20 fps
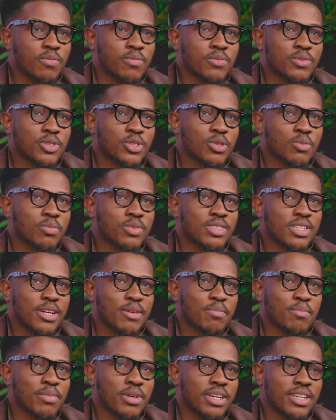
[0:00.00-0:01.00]
Some
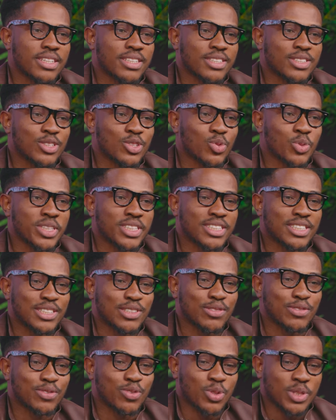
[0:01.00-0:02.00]
time back in
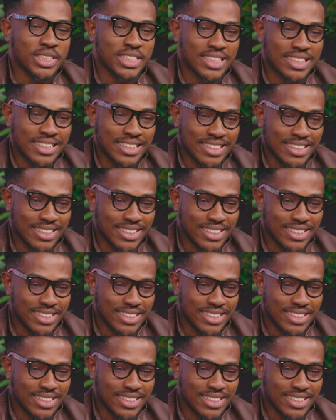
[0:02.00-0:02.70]
2014,